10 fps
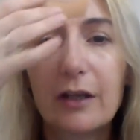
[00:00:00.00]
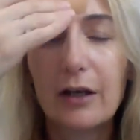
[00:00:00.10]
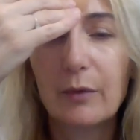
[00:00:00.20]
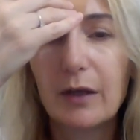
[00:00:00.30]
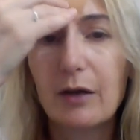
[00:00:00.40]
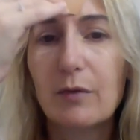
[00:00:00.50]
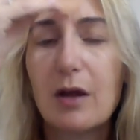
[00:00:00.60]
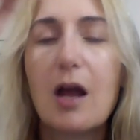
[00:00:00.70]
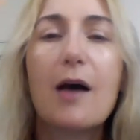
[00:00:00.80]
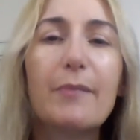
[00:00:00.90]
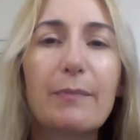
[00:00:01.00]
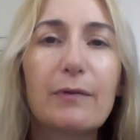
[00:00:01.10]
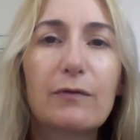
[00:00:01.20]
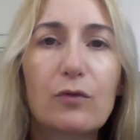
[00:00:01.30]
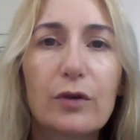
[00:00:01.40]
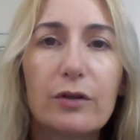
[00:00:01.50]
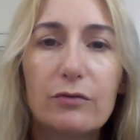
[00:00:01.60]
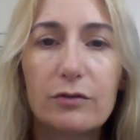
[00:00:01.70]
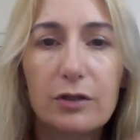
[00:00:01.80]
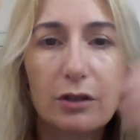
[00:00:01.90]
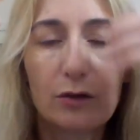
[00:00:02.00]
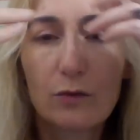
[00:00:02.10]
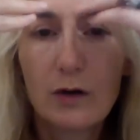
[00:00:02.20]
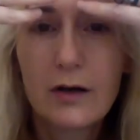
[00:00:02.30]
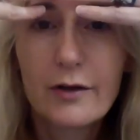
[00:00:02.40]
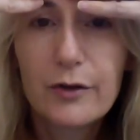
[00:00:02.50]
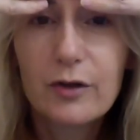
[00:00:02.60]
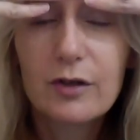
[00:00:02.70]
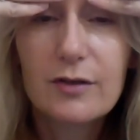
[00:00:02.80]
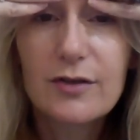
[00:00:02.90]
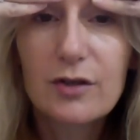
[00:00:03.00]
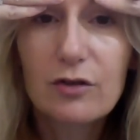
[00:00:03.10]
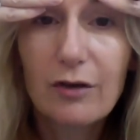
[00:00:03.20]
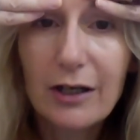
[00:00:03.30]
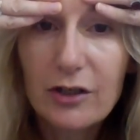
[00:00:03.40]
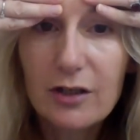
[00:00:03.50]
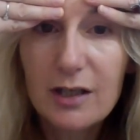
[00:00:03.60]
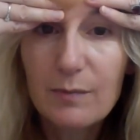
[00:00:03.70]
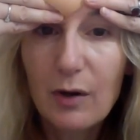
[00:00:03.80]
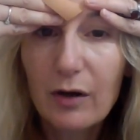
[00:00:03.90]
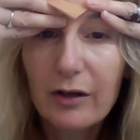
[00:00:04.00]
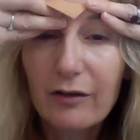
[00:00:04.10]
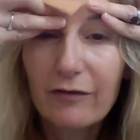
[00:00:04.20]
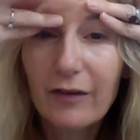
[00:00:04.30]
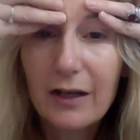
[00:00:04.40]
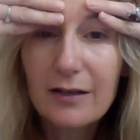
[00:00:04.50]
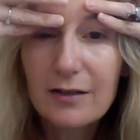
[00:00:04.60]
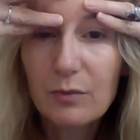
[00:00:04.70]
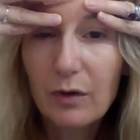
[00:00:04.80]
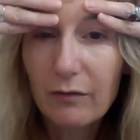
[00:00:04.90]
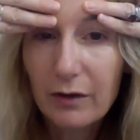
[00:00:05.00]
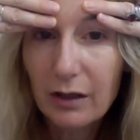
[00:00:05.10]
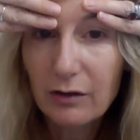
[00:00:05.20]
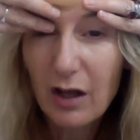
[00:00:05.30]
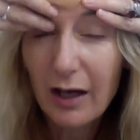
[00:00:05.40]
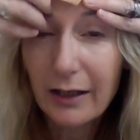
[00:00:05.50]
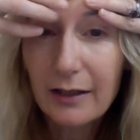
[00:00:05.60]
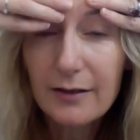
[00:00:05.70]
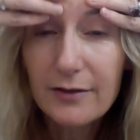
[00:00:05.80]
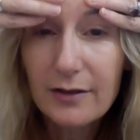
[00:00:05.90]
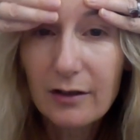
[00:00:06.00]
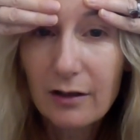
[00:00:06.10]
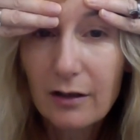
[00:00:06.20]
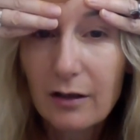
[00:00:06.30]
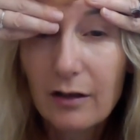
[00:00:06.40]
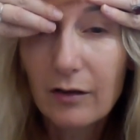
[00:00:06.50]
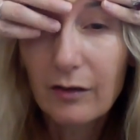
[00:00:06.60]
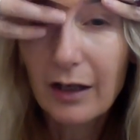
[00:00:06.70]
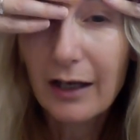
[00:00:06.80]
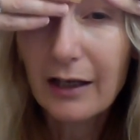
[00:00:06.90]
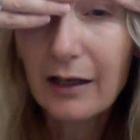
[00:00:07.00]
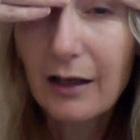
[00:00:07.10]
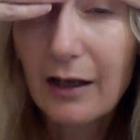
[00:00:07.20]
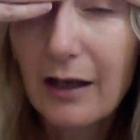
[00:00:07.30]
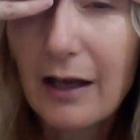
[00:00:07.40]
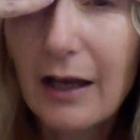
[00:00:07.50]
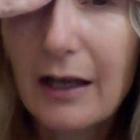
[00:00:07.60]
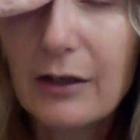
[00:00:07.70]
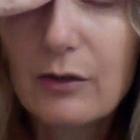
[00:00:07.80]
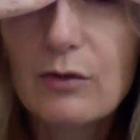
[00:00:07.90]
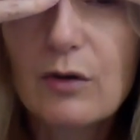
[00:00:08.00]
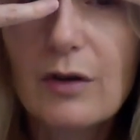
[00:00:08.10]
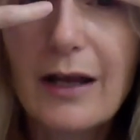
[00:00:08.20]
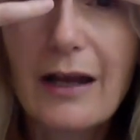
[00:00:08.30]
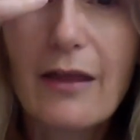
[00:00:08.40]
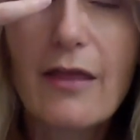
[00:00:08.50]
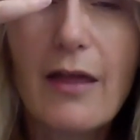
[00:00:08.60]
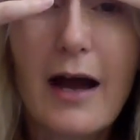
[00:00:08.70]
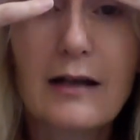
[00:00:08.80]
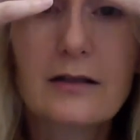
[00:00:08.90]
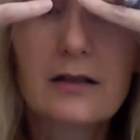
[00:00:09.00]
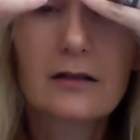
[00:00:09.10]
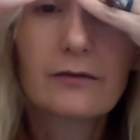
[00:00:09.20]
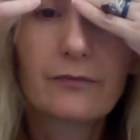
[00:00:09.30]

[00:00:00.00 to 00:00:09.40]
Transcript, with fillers: There we go. But before you do, you're going to stretch this part of your face, wherever the line is, okay? And you go like that.